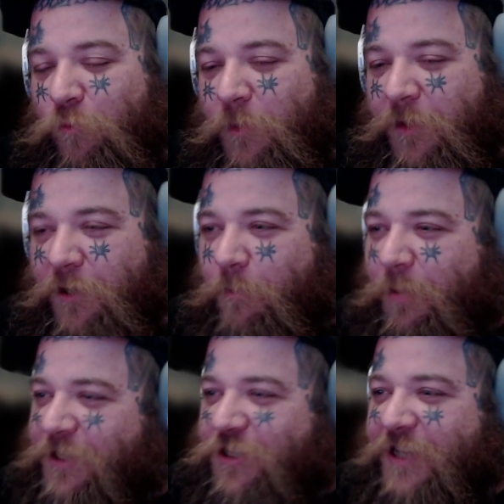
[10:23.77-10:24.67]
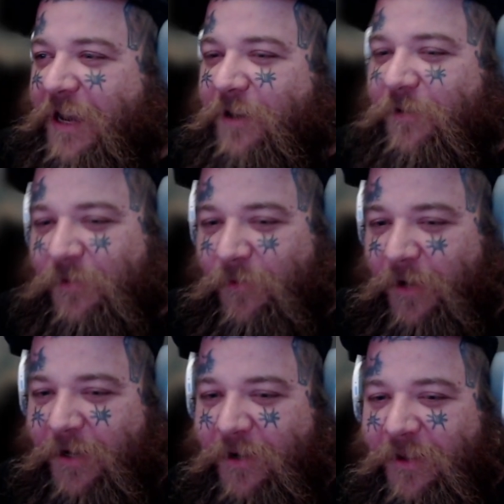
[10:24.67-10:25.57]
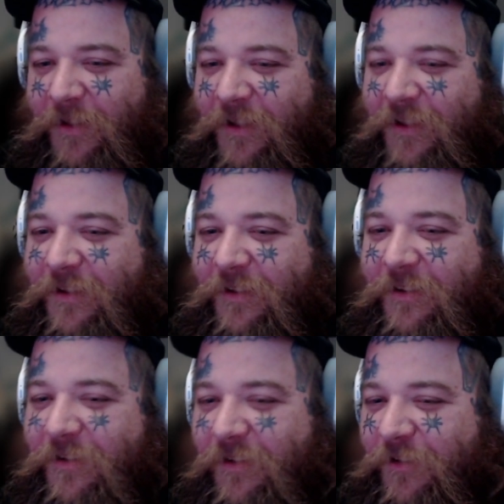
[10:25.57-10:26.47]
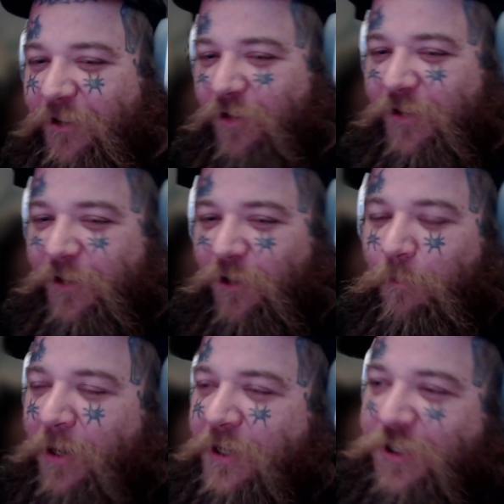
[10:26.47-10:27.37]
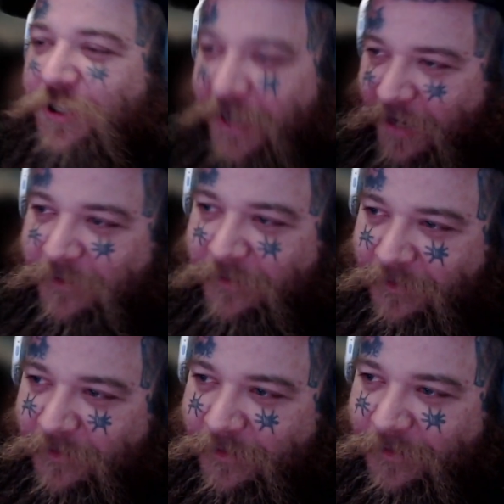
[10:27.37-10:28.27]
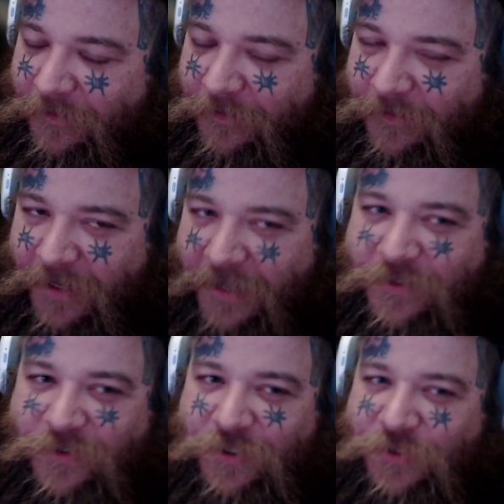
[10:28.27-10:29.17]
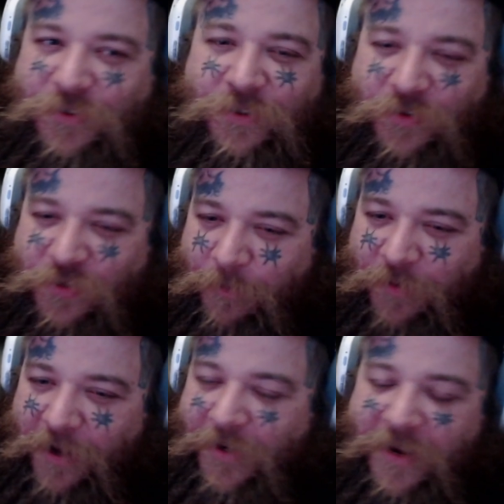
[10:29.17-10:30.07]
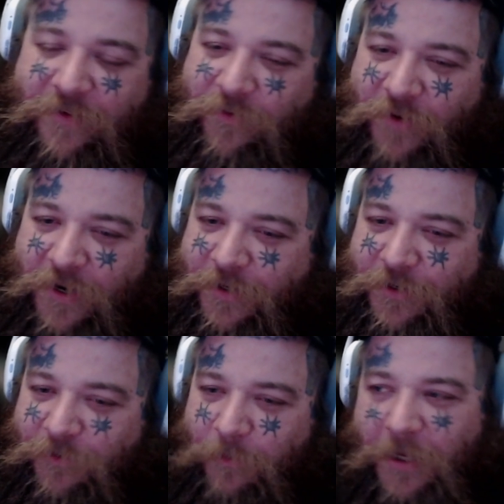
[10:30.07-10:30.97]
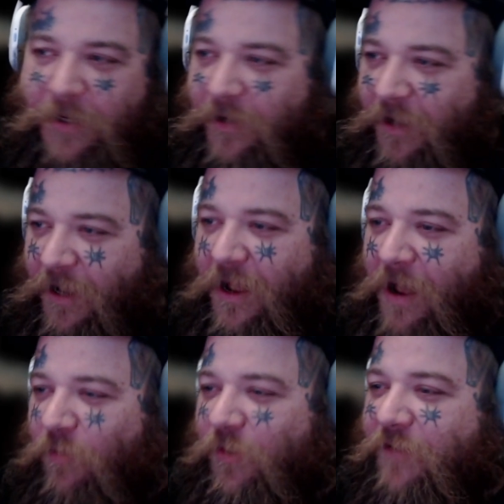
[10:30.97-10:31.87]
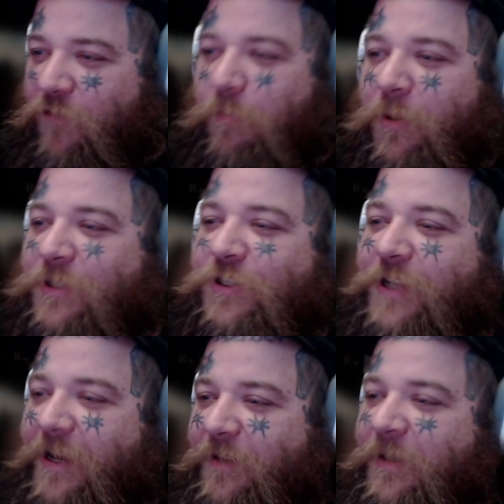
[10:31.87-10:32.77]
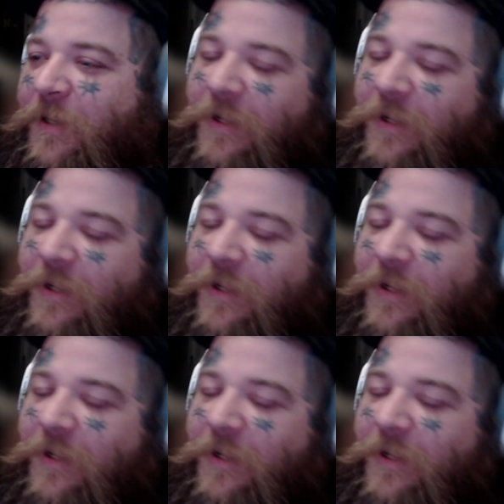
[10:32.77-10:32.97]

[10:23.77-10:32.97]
you don't punch down, right? You don't punch down. That's just something I'll never fucking do, man. I will never punch down.